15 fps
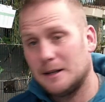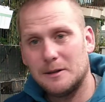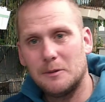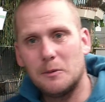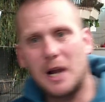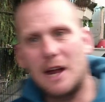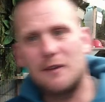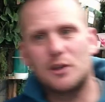
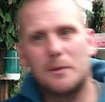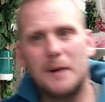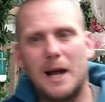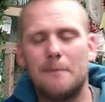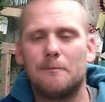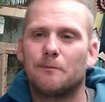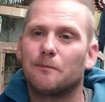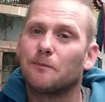we'll have some of
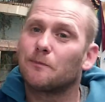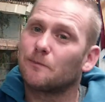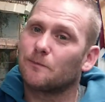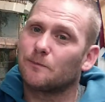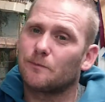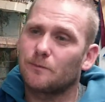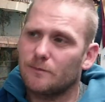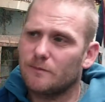them.
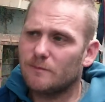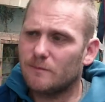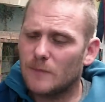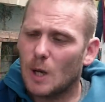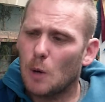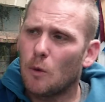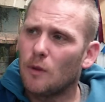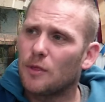
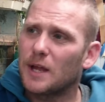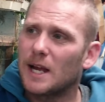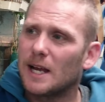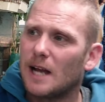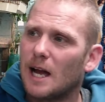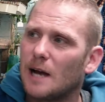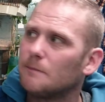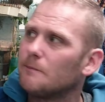One thing
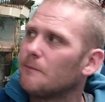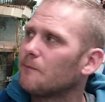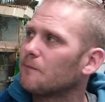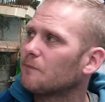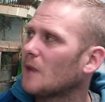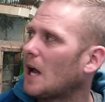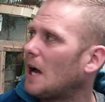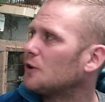um,
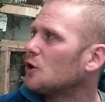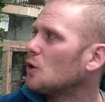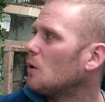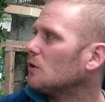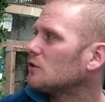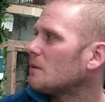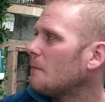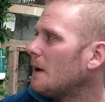I do
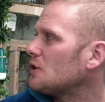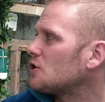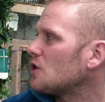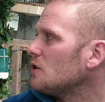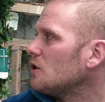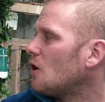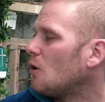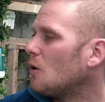want to mention
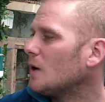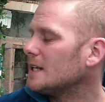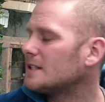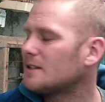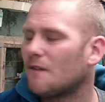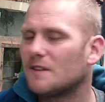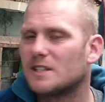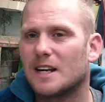though is
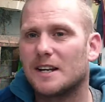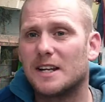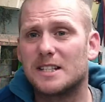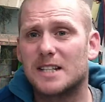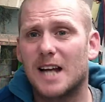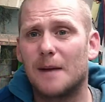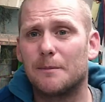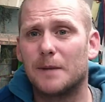obviously this
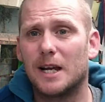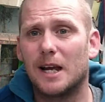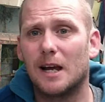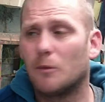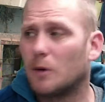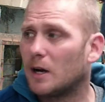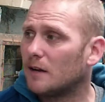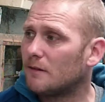time of year
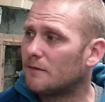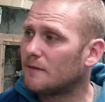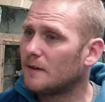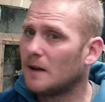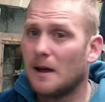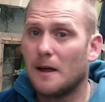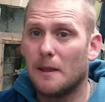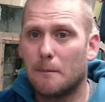with
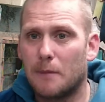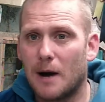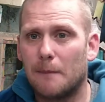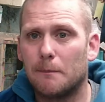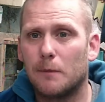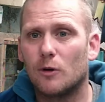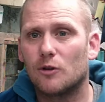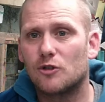
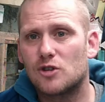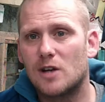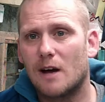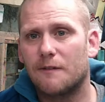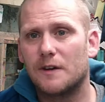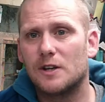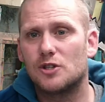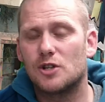brambles,
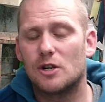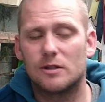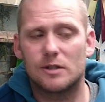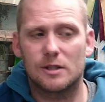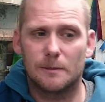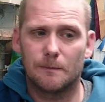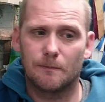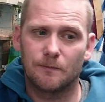chaffinches,
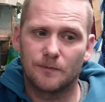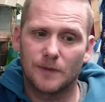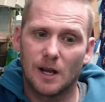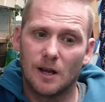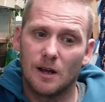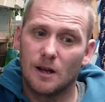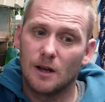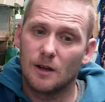
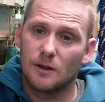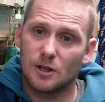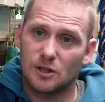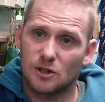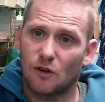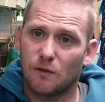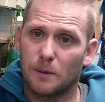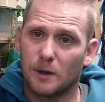the
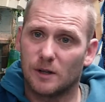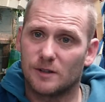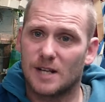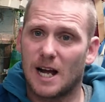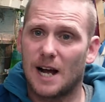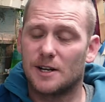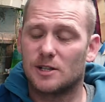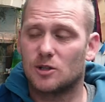soft bill
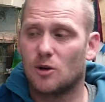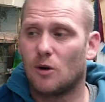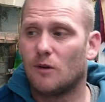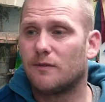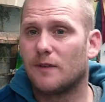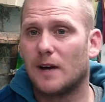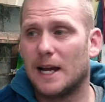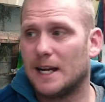side of
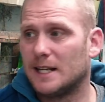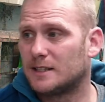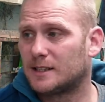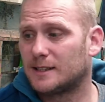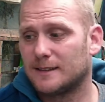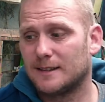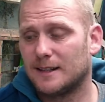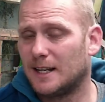stuff is
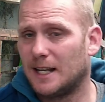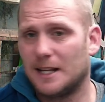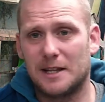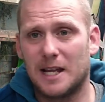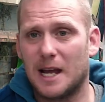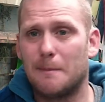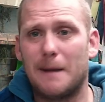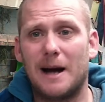the
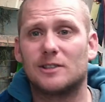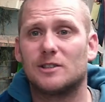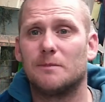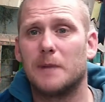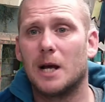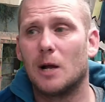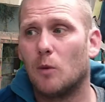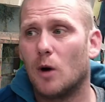amount of
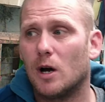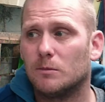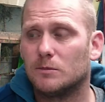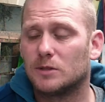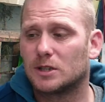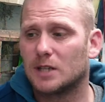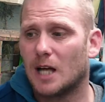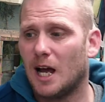
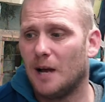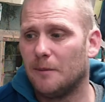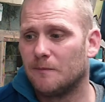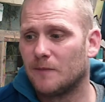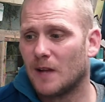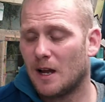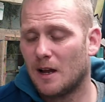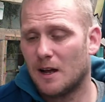mealworms um,
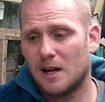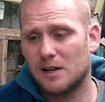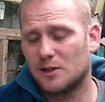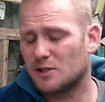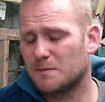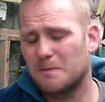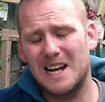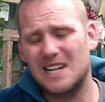
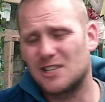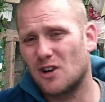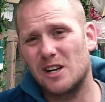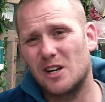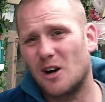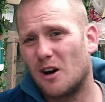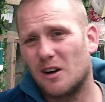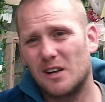just make sure you've
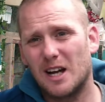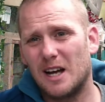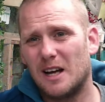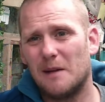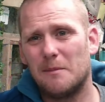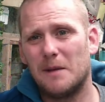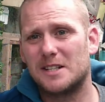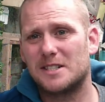got a,
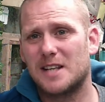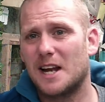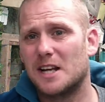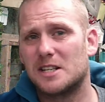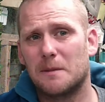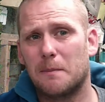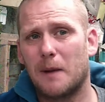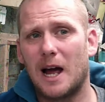a steady
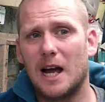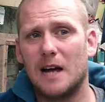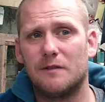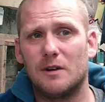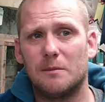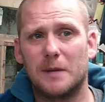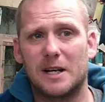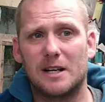supply of
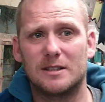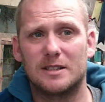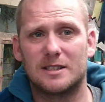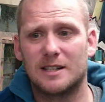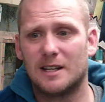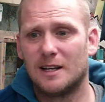them because